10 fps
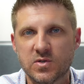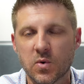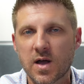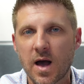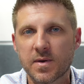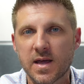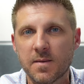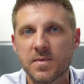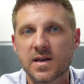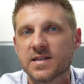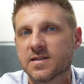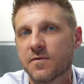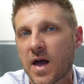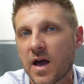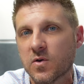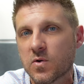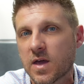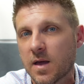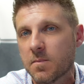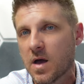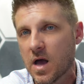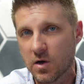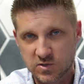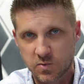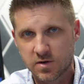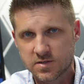to accommodate because the value came elsewhere.